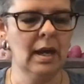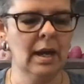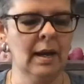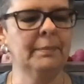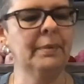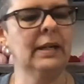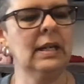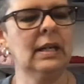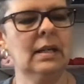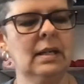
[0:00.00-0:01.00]
But
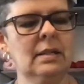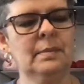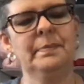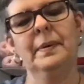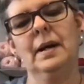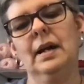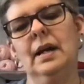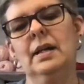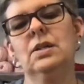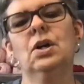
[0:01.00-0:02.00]
it is
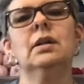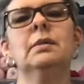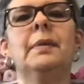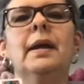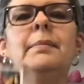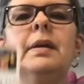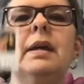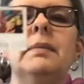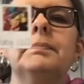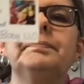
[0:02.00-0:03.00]
by Yarn Baby.